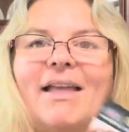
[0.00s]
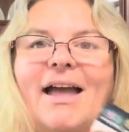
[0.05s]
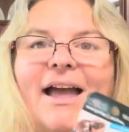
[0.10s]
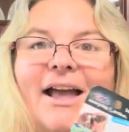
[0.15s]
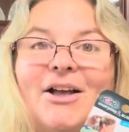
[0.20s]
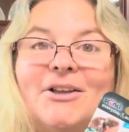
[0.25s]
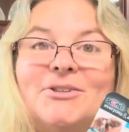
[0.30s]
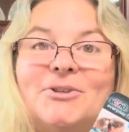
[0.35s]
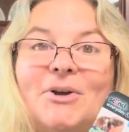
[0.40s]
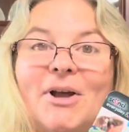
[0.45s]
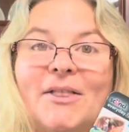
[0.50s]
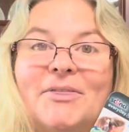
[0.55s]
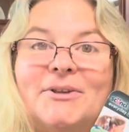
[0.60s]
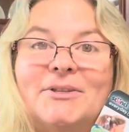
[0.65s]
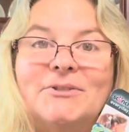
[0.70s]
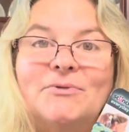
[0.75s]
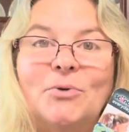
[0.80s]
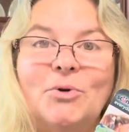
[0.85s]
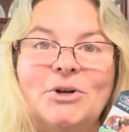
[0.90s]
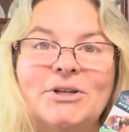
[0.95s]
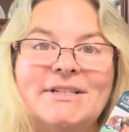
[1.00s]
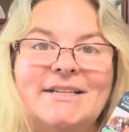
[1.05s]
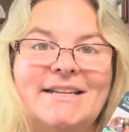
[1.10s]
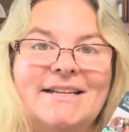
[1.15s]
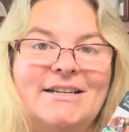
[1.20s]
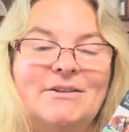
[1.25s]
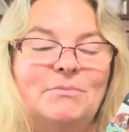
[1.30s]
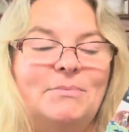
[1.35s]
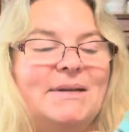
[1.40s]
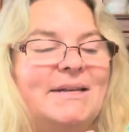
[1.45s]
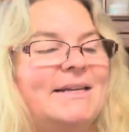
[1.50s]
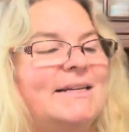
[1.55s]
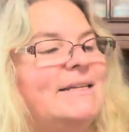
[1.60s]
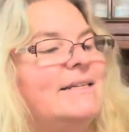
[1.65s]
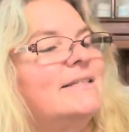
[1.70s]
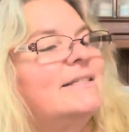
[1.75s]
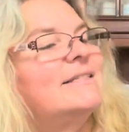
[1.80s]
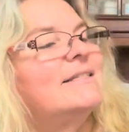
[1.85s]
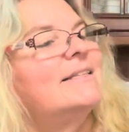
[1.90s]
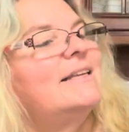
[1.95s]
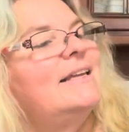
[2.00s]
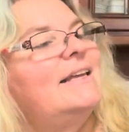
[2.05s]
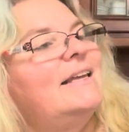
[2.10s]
I also got this fourteen piece